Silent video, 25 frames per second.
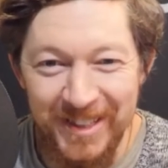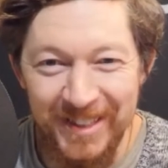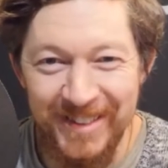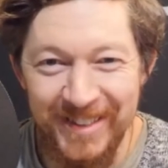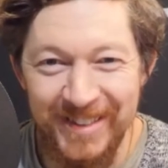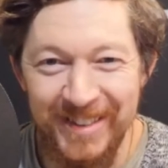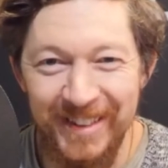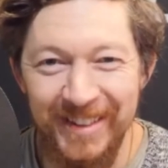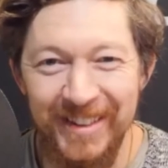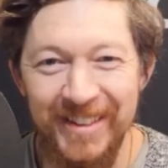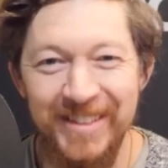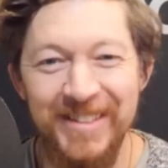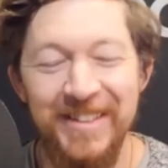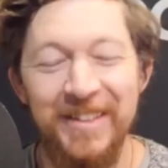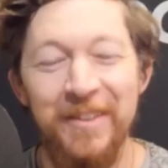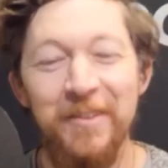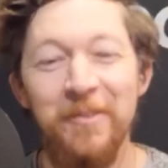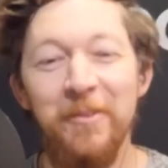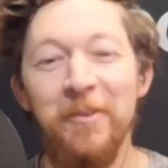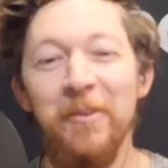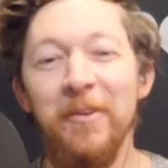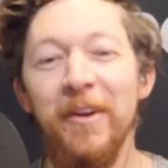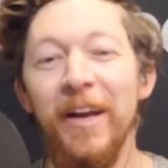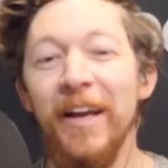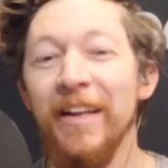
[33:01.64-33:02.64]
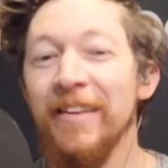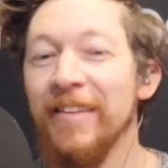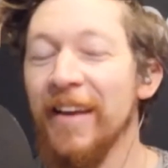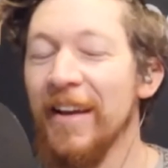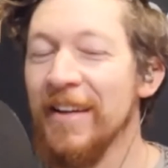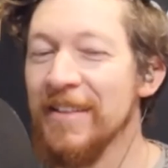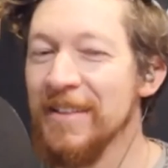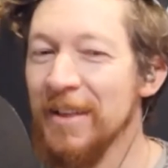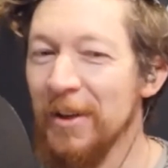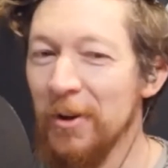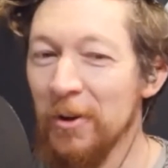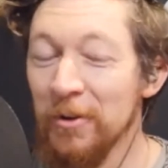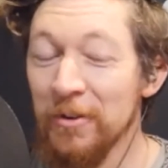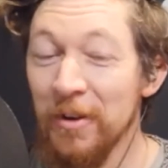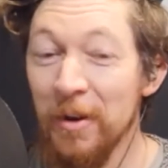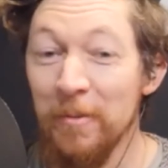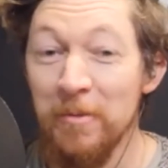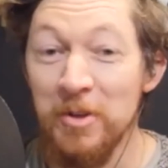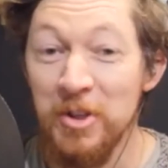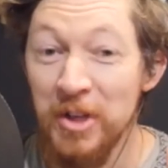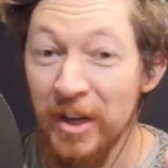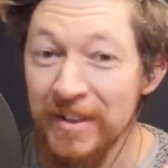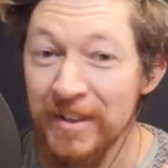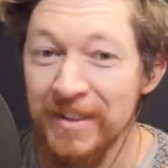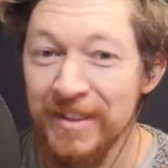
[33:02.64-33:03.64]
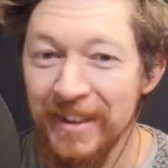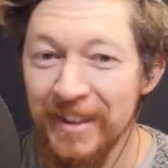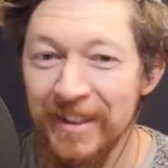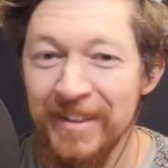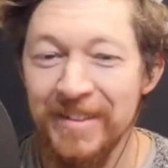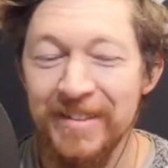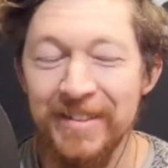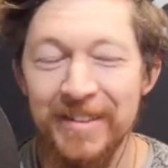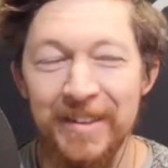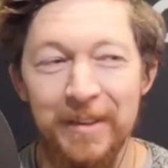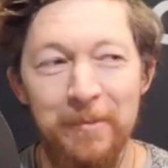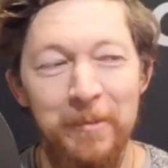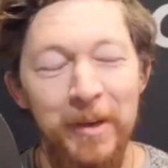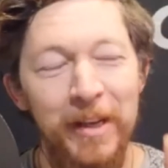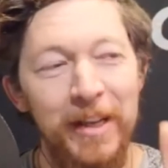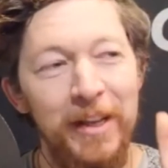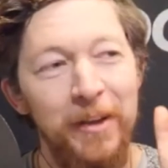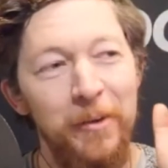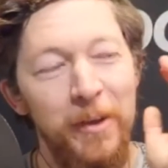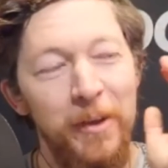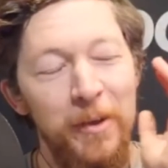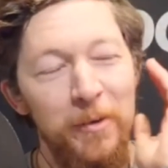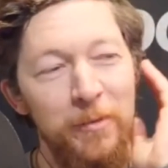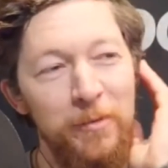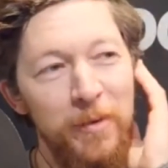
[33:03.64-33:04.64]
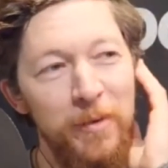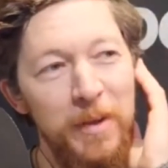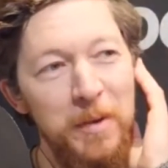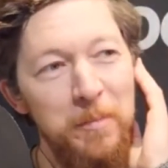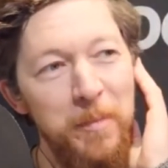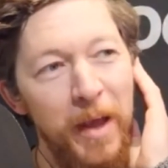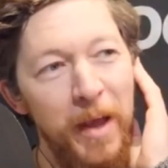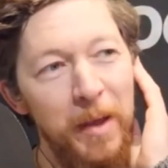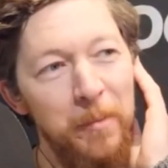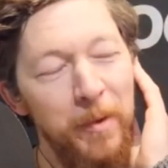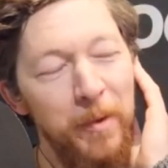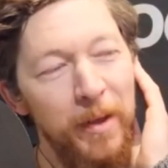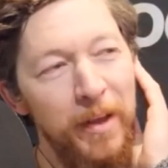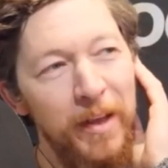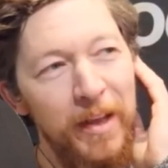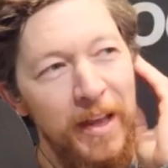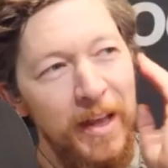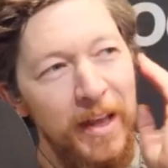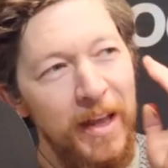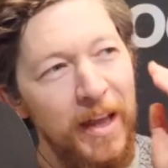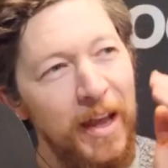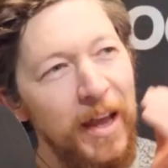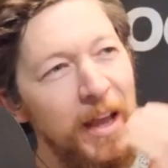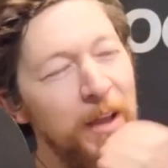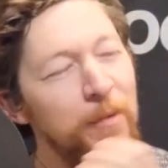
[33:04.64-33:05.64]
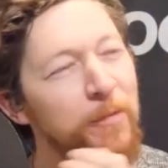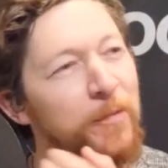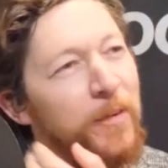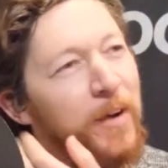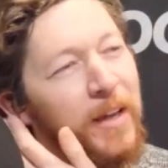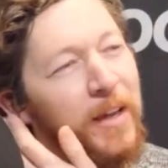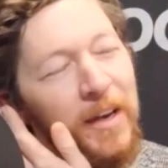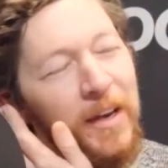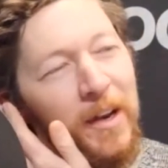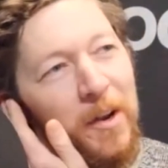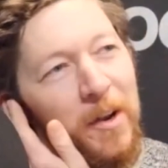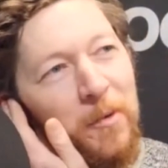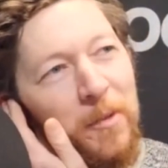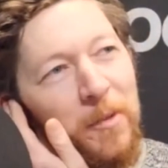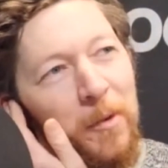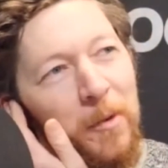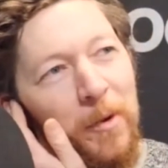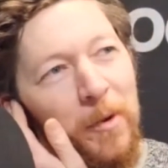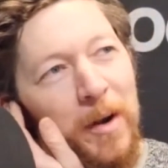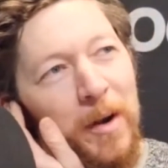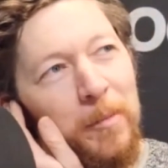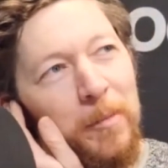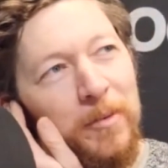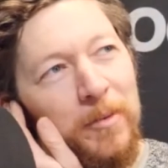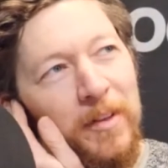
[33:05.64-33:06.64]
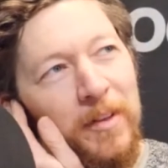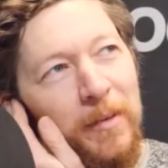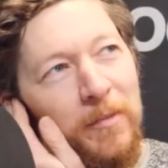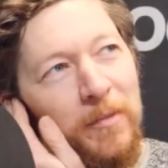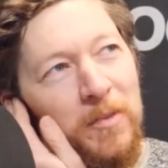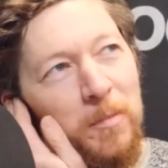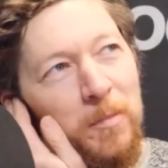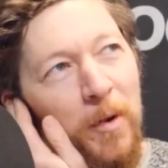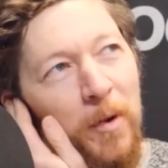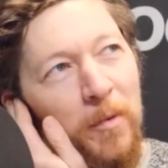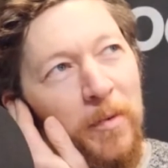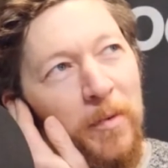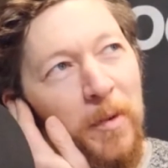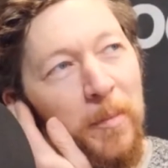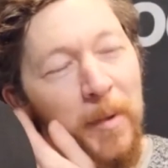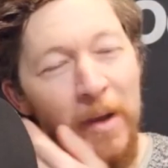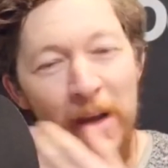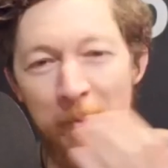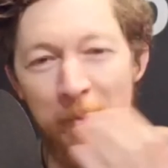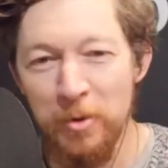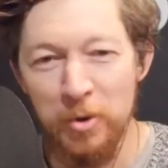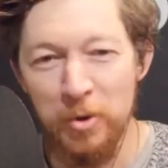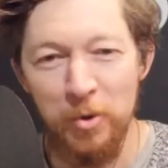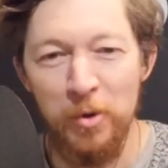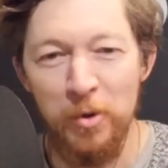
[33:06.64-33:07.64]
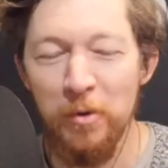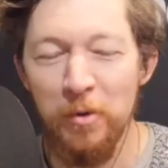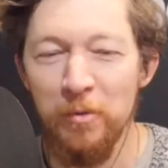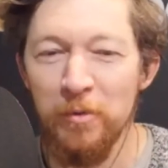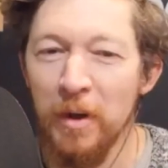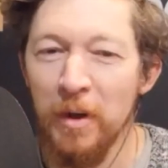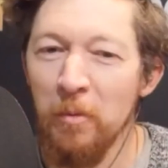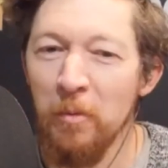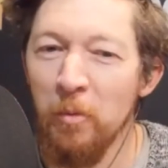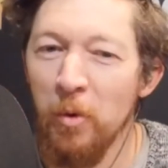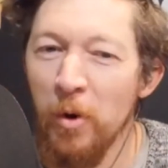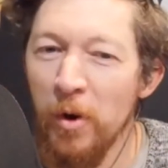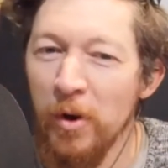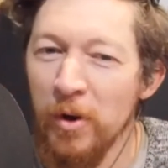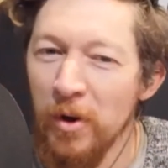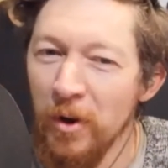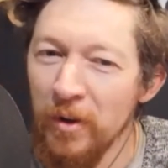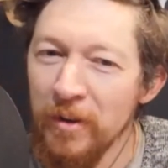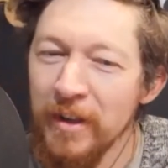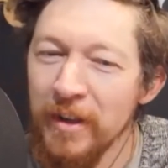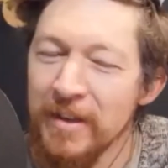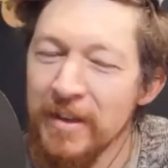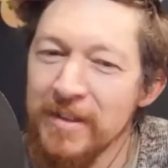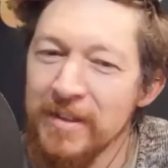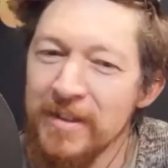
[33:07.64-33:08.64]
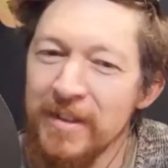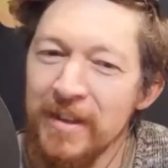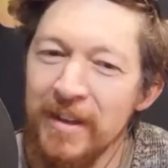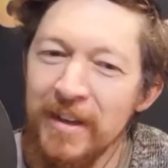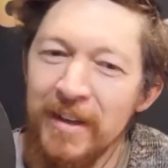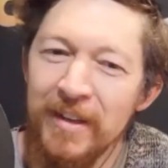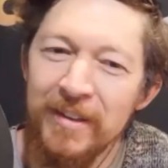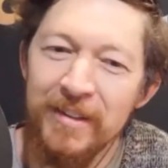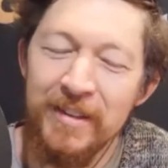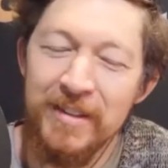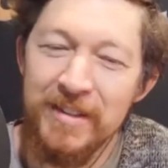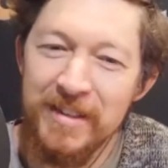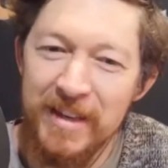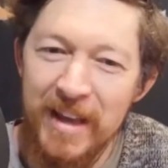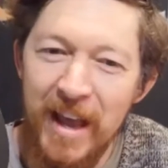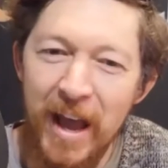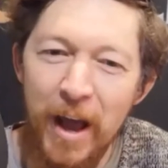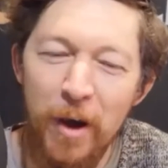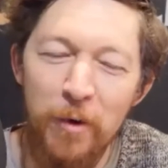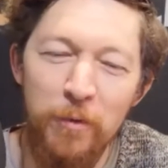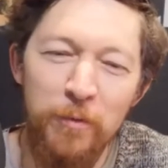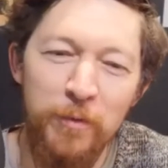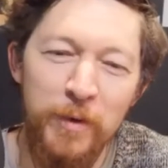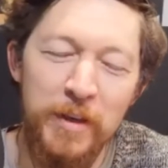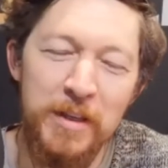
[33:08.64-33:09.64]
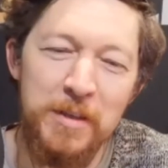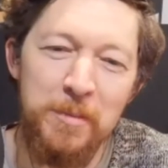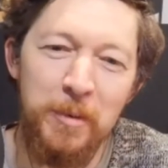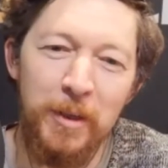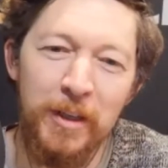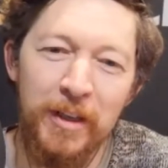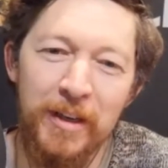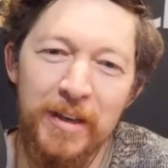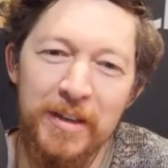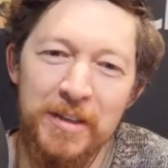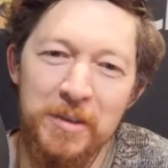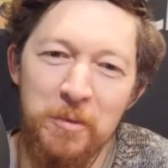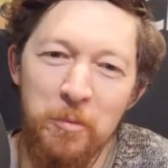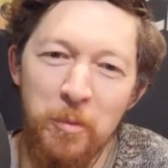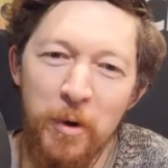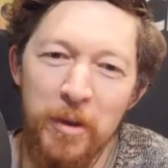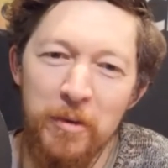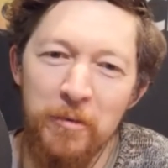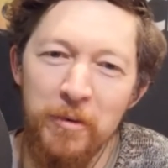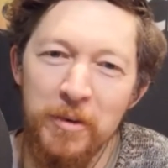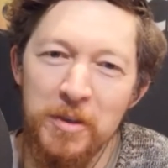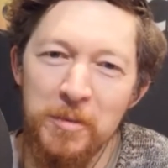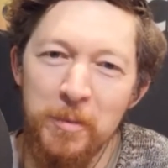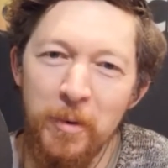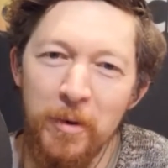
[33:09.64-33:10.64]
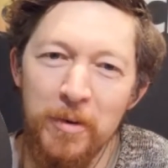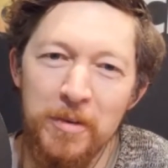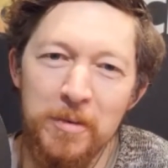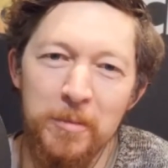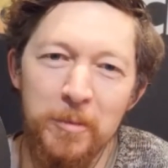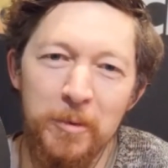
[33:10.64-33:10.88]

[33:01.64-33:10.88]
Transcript: to listen through it takes mm-hmm. a long mm-hmm. time just to listen to them let alone give feedback but if i don't know they were able to give spot feedback i'm sure you've done work on this to see how feasible it is and whether it's possible yeah we've